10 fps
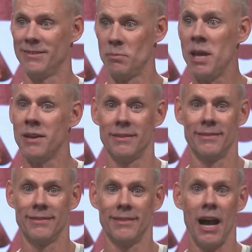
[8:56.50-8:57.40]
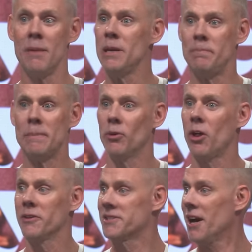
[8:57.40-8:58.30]
Me. I meet people
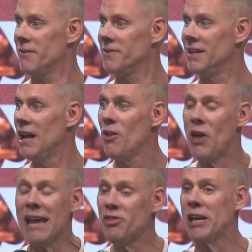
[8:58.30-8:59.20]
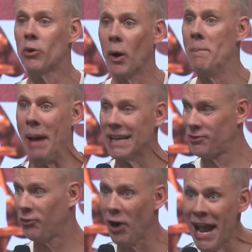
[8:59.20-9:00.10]
all the time. They think we're best
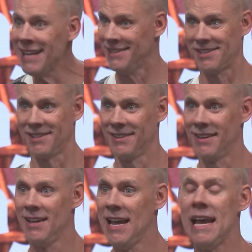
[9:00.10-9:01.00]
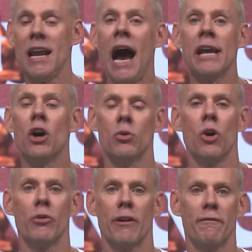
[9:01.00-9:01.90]
friends, and I don't
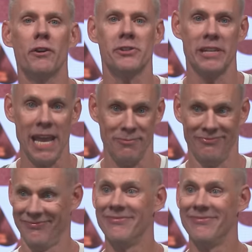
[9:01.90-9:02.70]
know their first name.